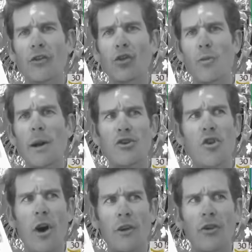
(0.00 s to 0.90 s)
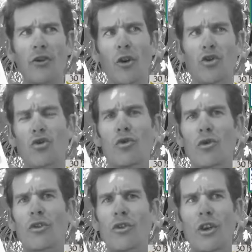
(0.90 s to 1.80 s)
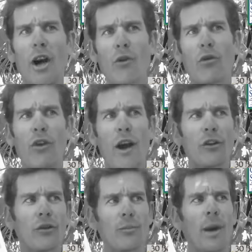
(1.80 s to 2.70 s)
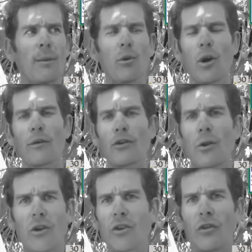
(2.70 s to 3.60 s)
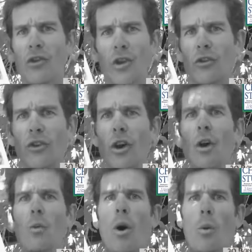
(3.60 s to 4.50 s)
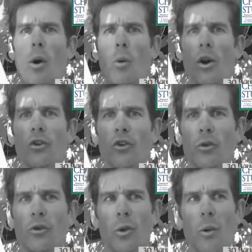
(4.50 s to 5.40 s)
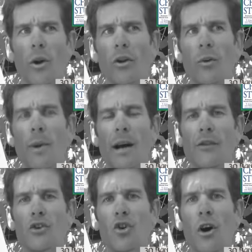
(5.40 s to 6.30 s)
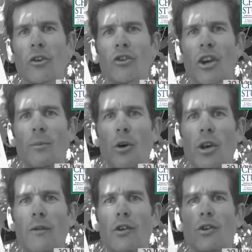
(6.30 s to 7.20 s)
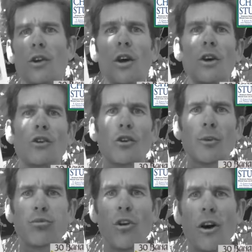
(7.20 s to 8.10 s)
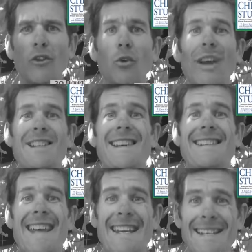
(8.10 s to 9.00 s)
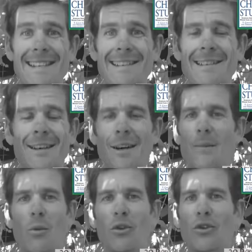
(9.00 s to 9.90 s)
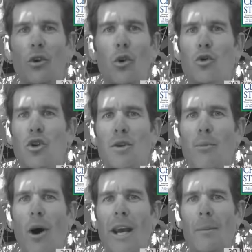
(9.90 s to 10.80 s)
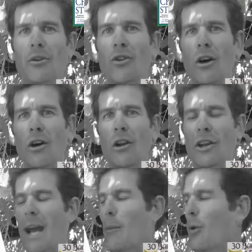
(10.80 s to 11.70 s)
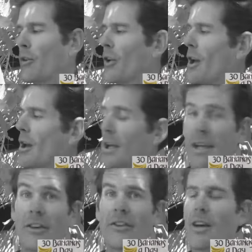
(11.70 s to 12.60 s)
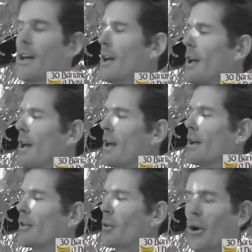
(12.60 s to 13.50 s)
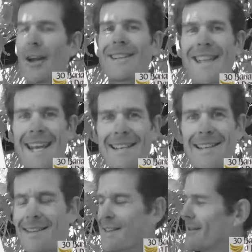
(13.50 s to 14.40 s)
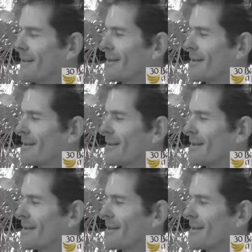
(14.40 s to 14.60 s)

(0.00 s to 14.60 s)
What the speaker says: too much science, it's not true, it's 100,000 people over 27 years. What we want to do is we want to debunk the China study by giving you Dr. Price, who was actually a dentist, wasn't a nutrition biochemist like Colin Campbell is. So we've got a dentist